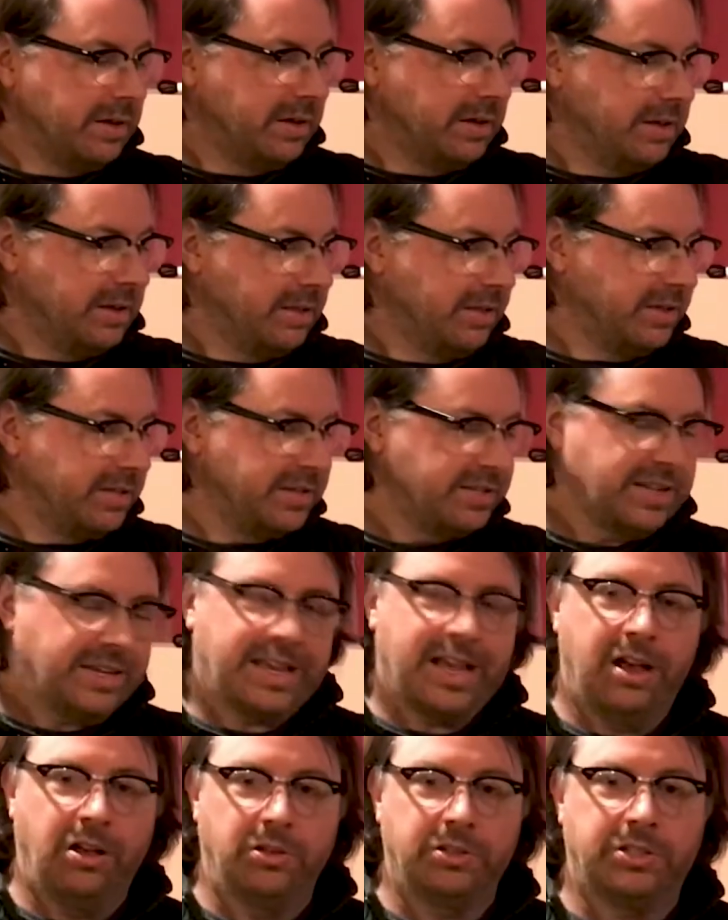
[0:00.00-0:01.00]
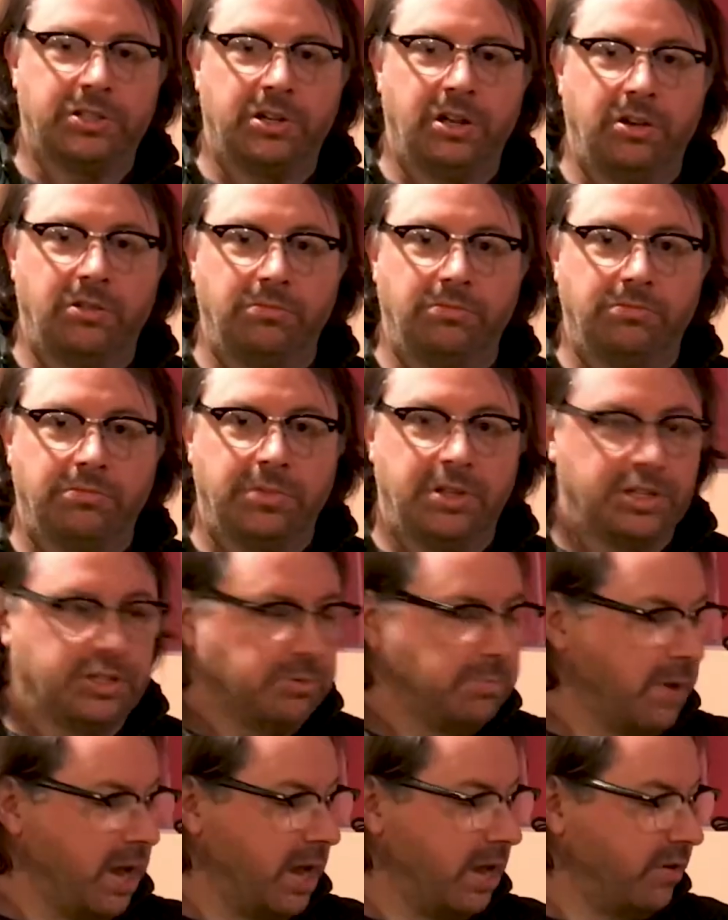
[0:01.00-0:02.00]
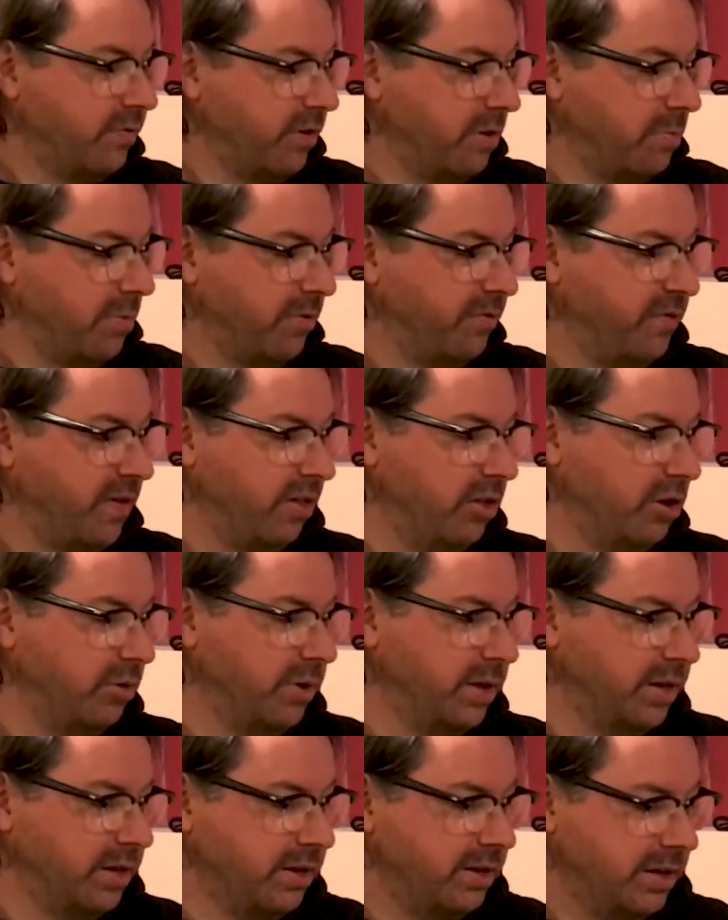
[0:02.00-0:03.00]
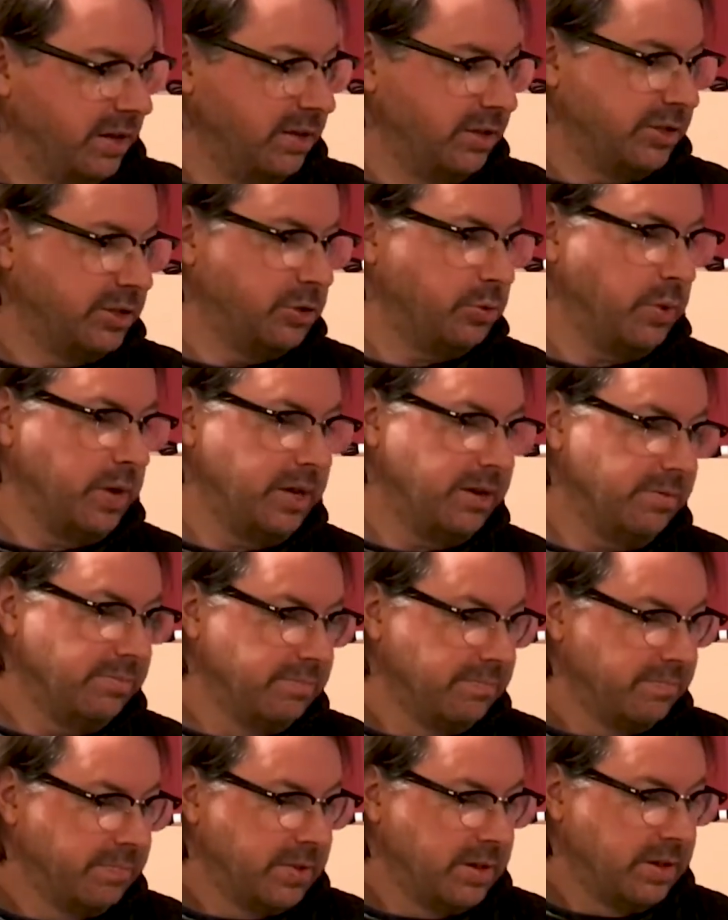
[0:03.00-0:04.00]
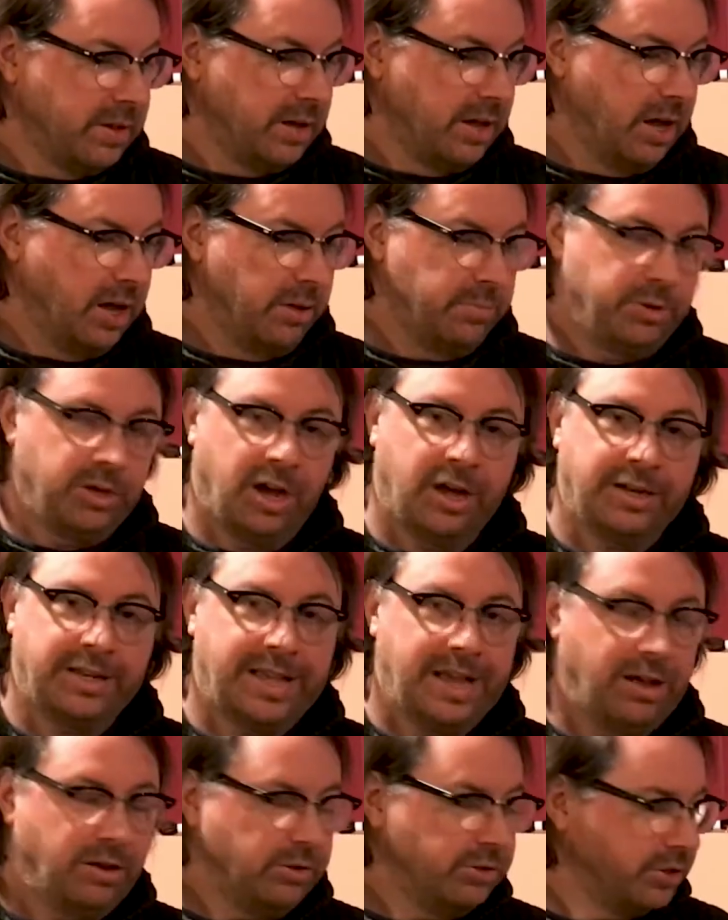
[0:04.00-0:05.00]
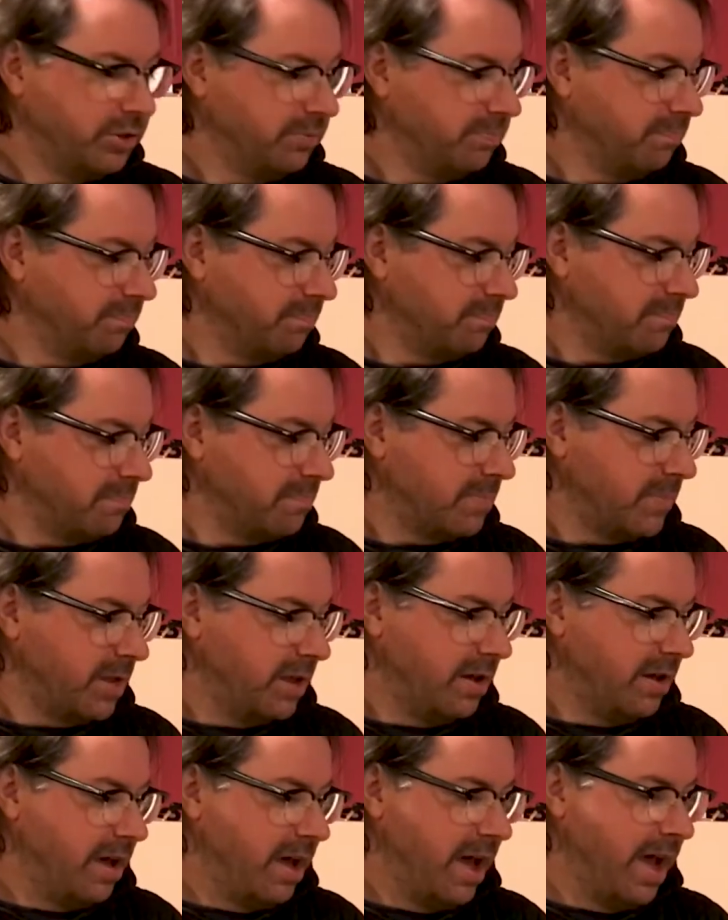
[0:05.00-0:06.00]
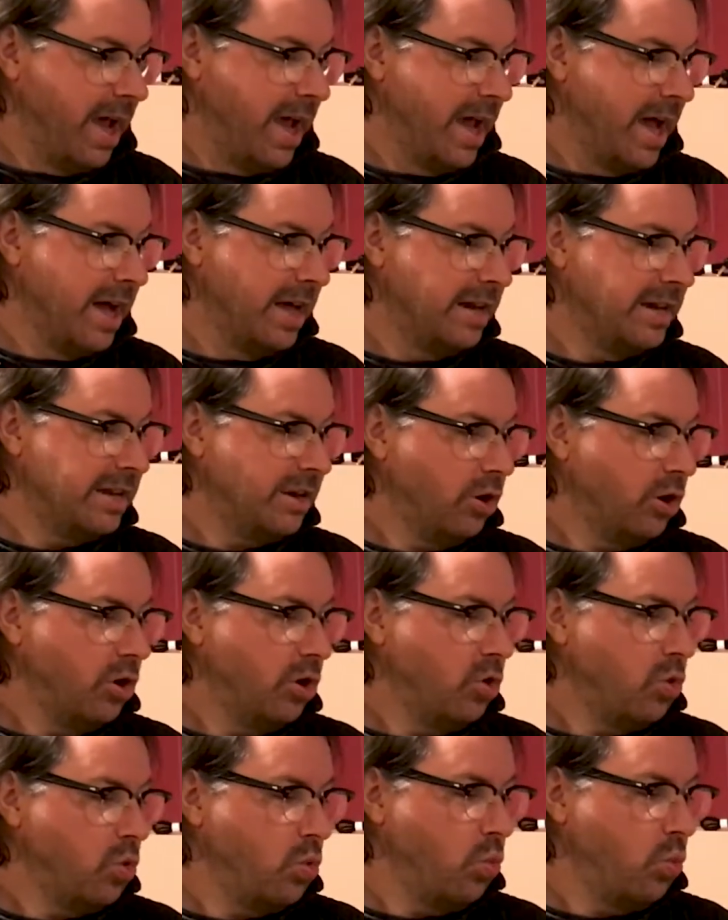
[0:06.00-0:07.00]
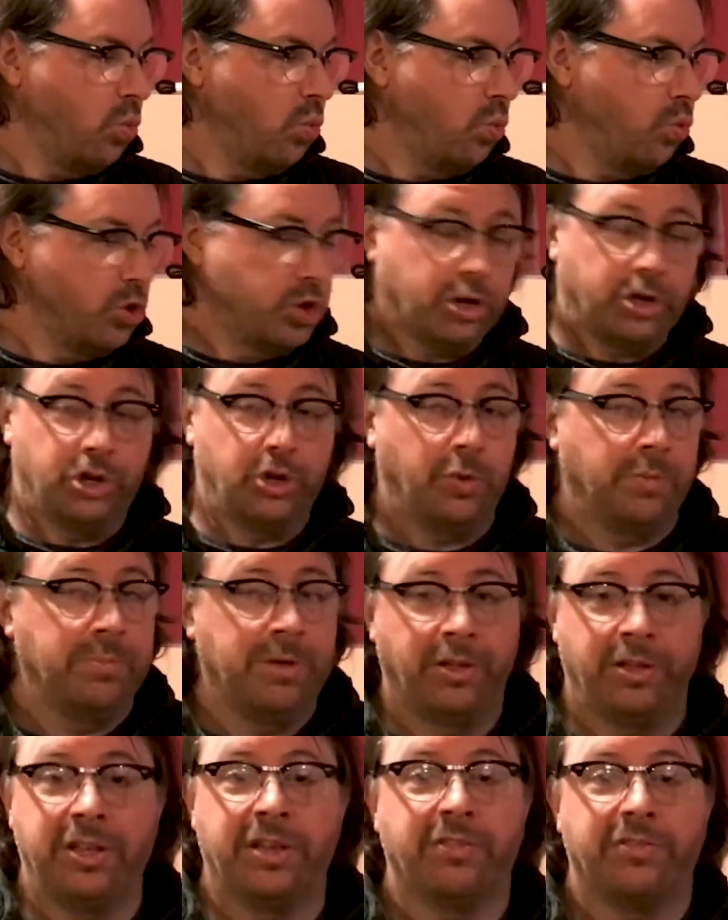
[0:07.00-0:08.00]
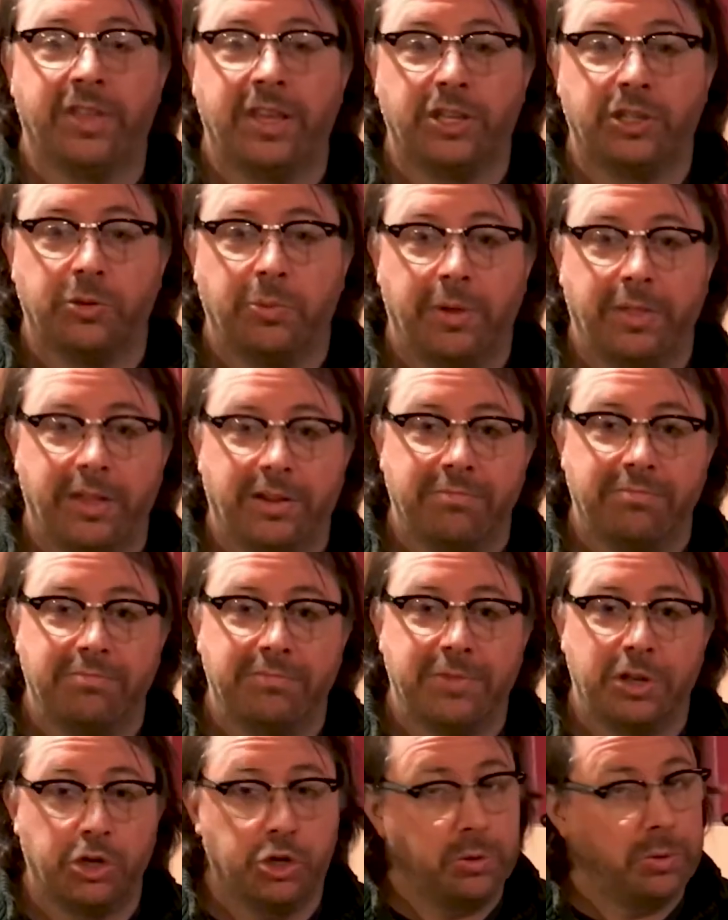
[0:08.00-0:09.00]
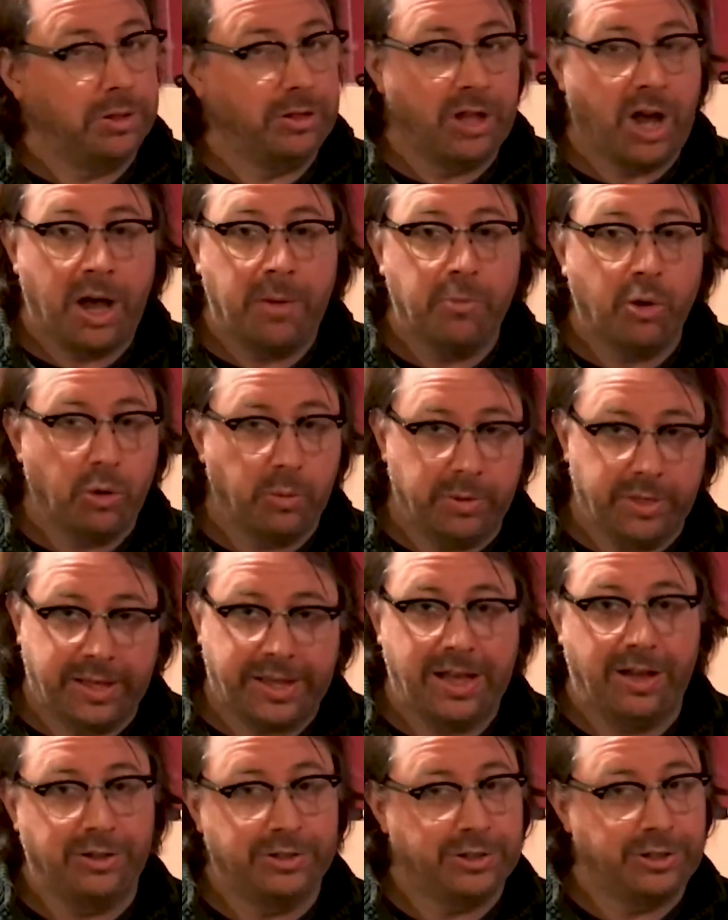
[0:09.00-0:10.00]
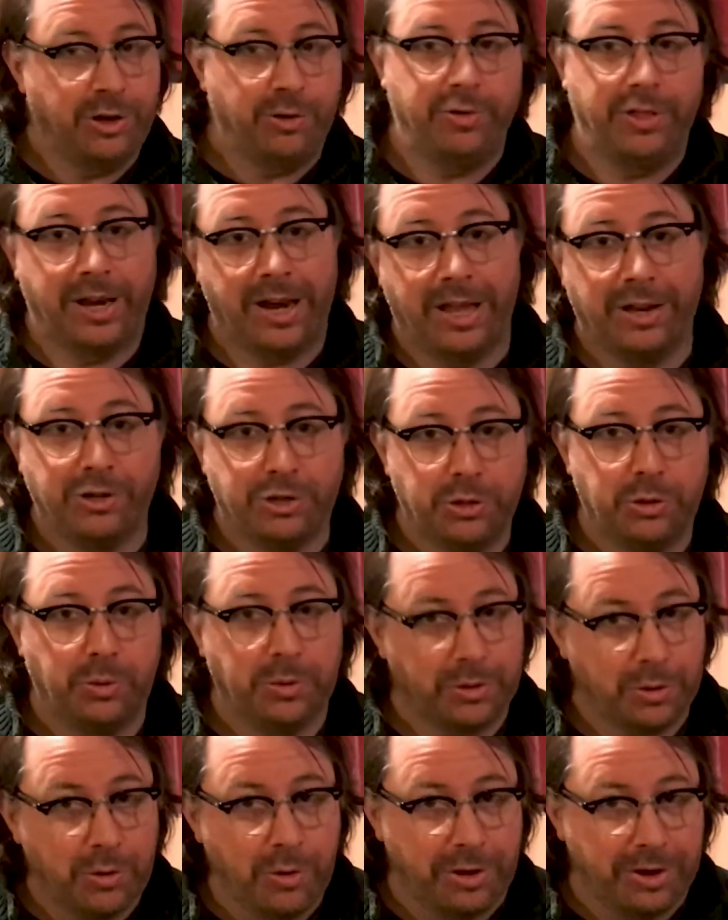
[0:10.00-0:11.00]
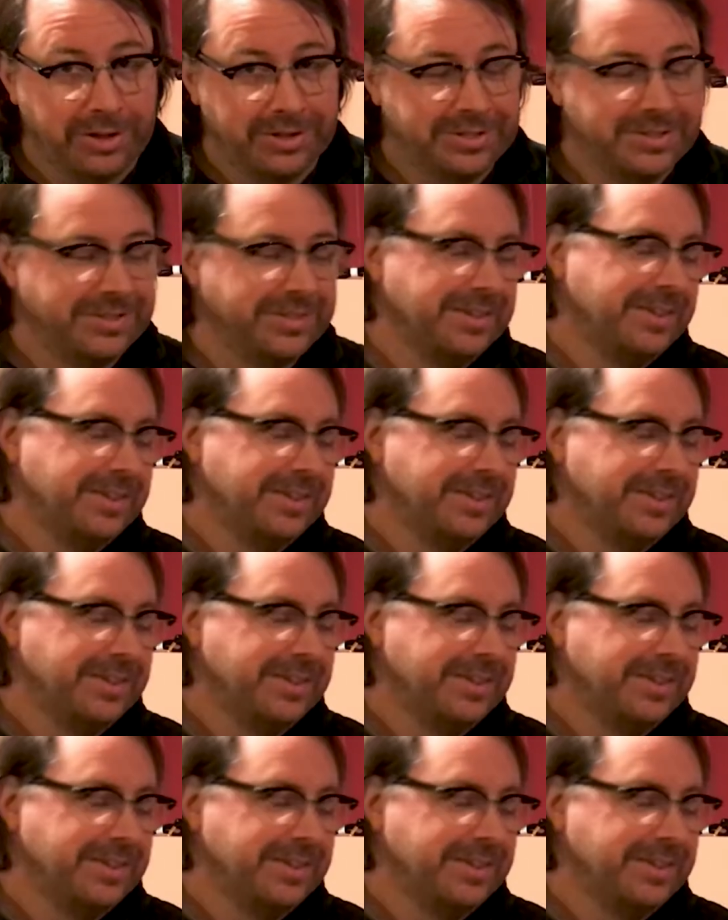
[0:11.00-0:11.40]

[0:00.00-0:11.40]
This is a Kellstone. It's made from a fellow in Sweden, Jan Kells, and you could do a million things with it. You could do a lot more with a Kellstone than I do with Chorus.